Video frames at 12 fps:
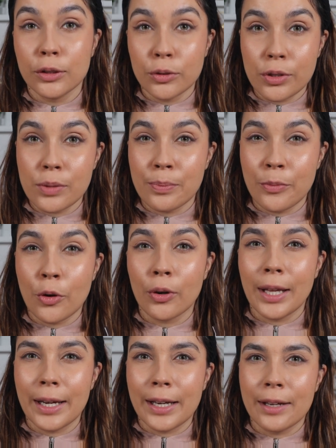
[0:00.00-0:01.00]
It looks more
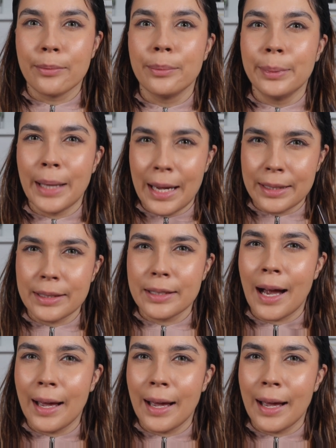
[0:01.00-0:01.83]
like a blended